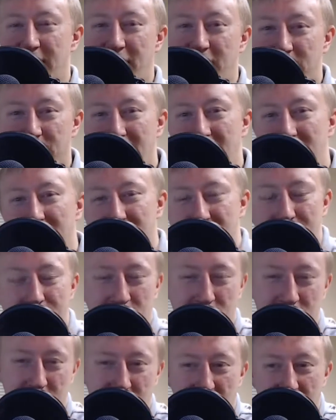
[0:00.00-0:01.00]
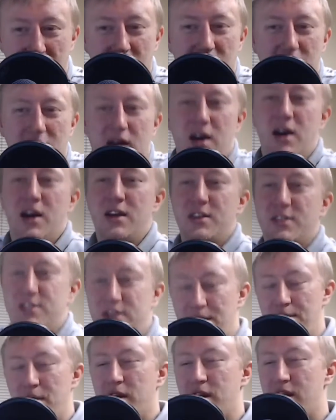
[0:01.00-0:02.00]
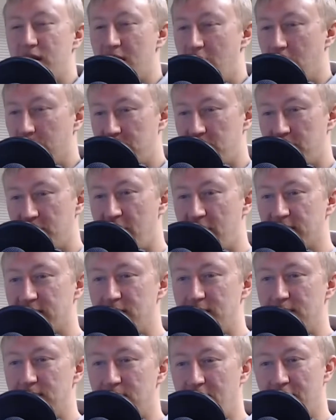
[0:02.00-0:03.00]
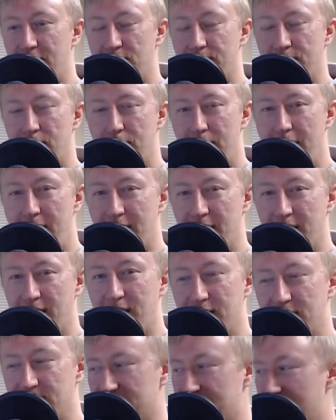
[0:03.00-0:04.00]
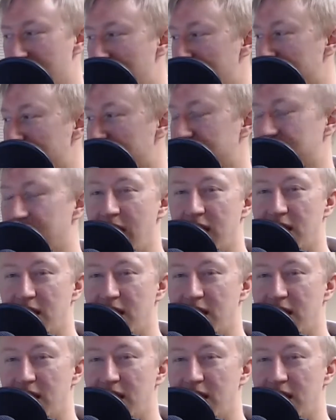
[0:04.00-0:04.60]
around him or somebody to help get that team together. But, man, it is a stank